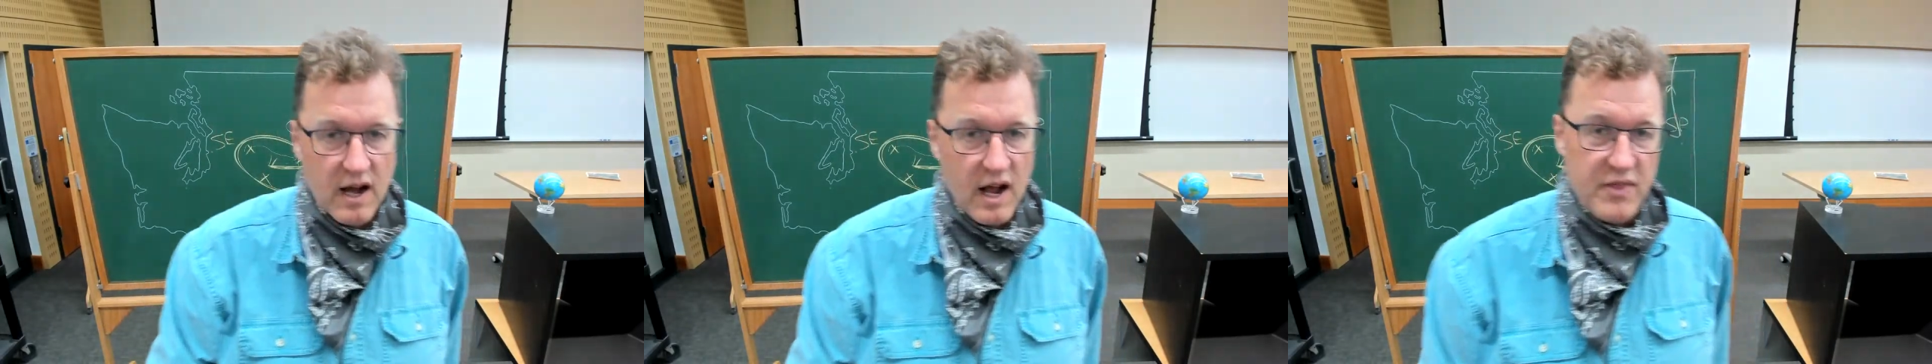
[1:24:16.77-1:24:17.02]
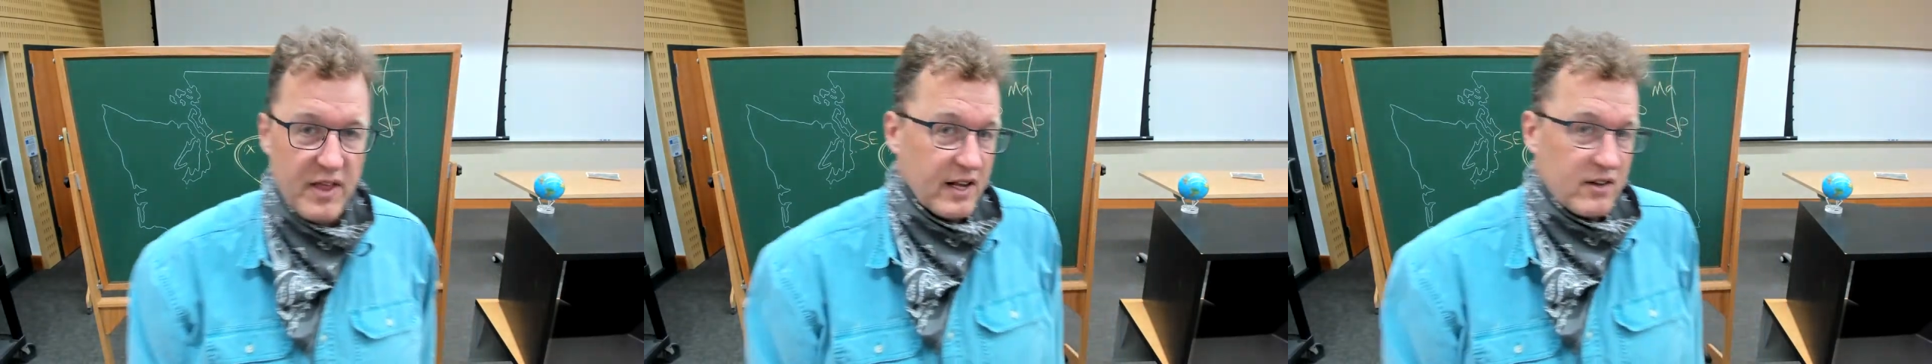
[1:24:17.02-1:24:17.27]

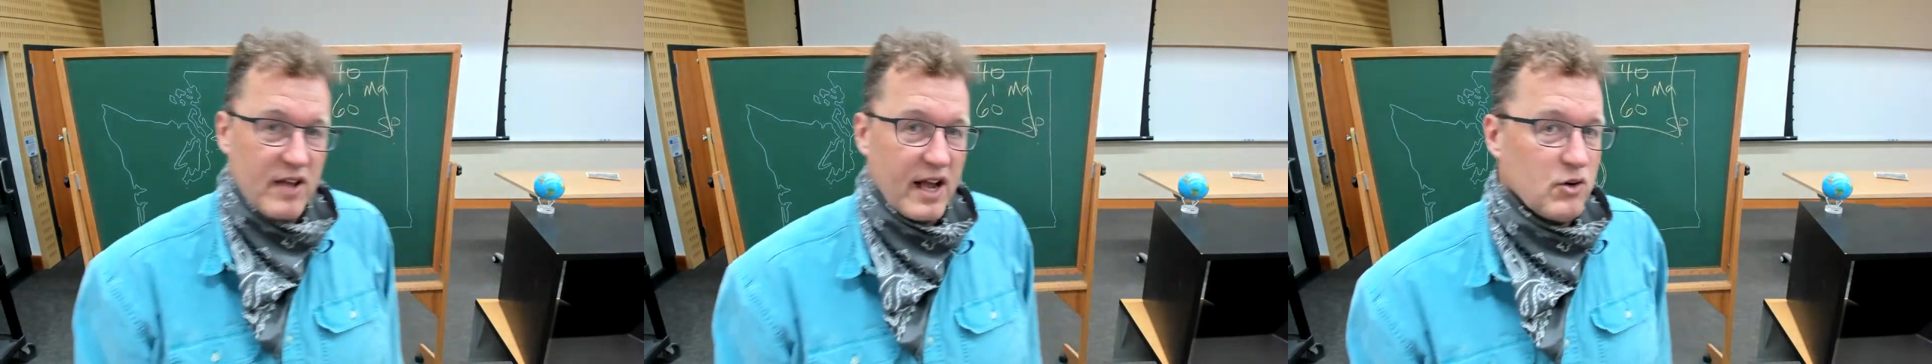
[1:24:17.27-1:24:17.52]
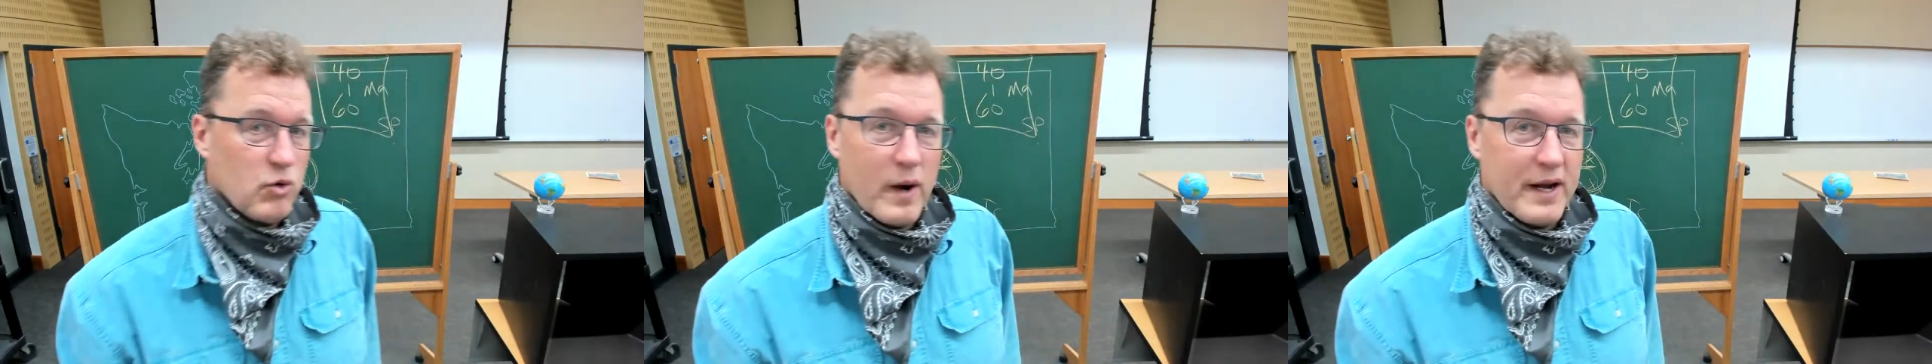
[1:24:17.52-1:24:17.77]
I think it's
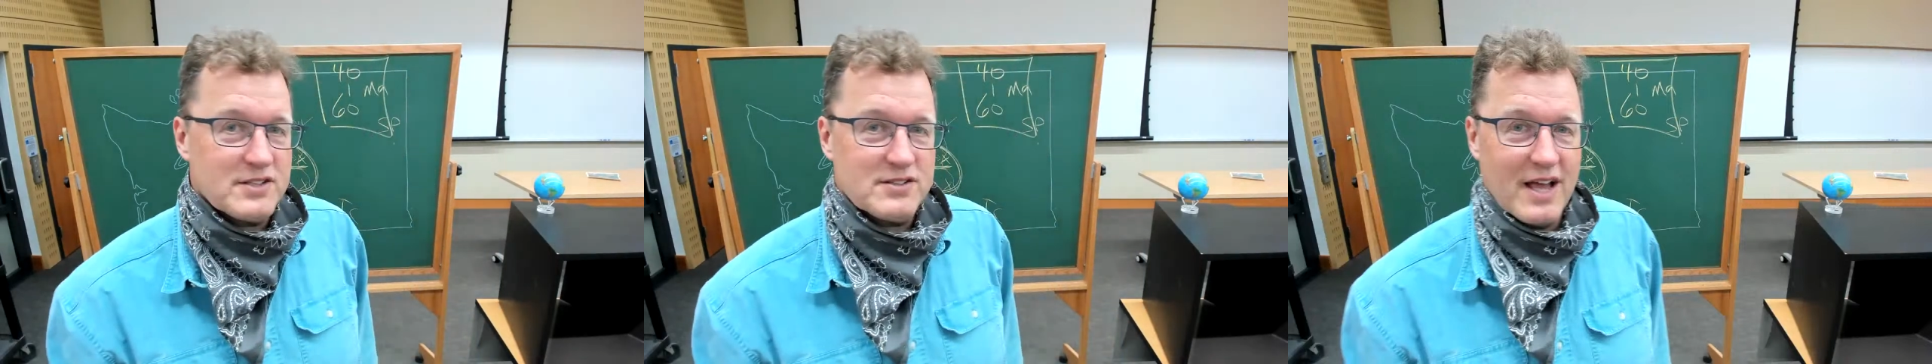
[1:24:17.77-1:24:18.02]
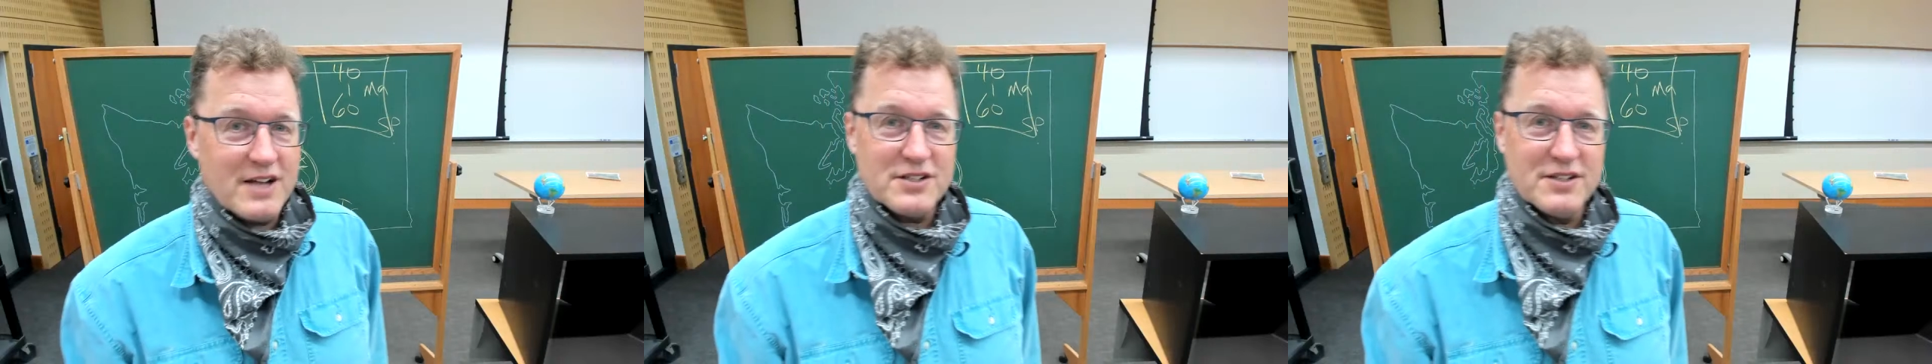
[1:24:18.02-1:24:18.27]
like 20
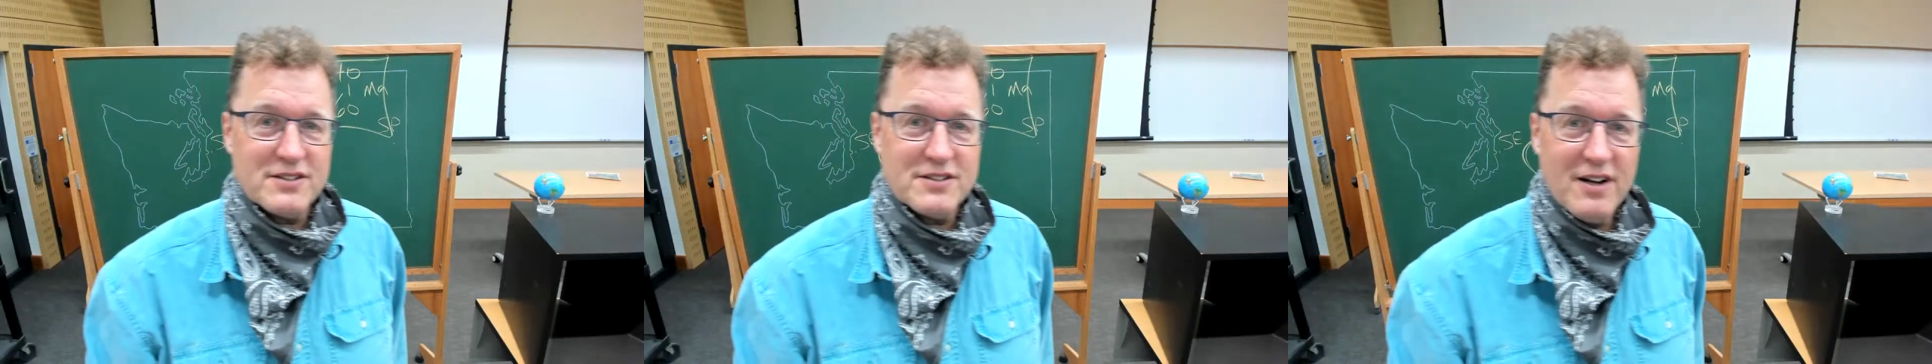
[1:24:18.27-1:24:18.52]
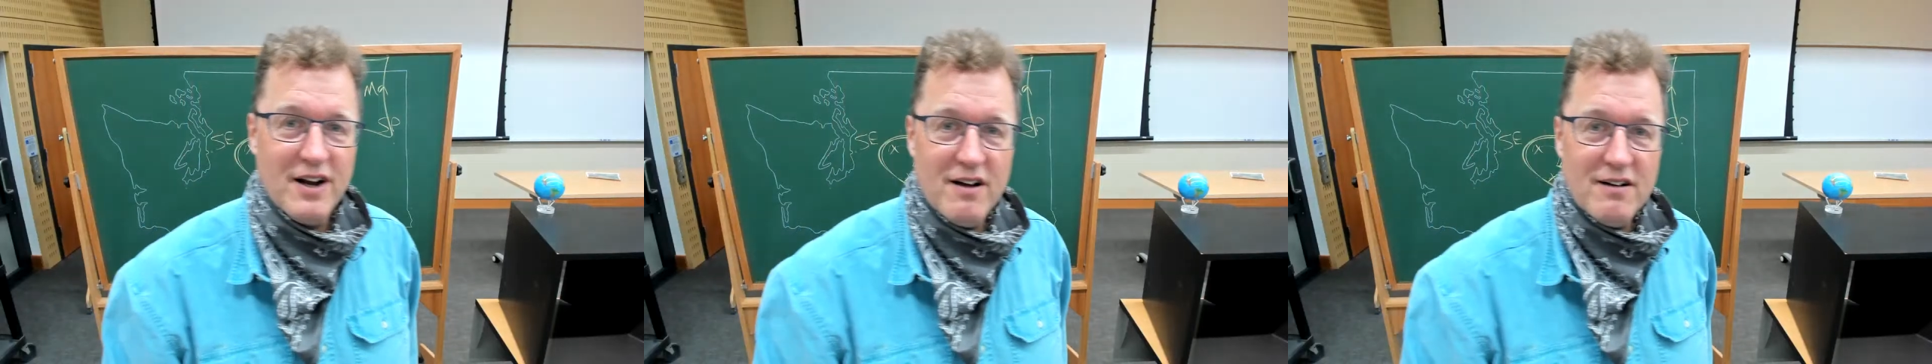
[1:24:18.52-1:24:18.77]
sessions,
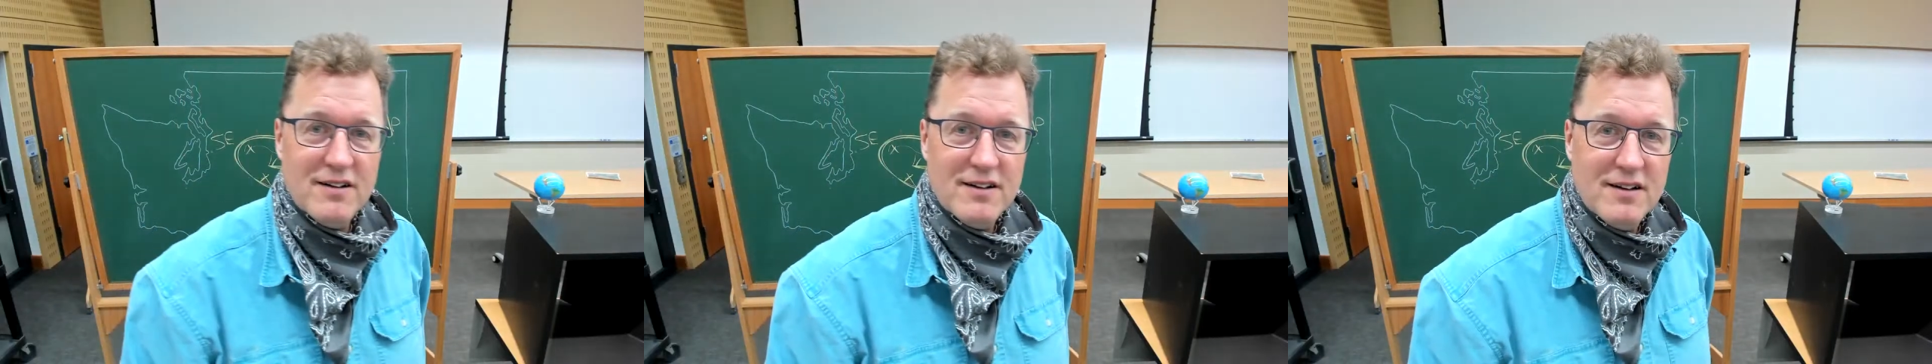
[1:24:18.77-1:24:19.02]
you know.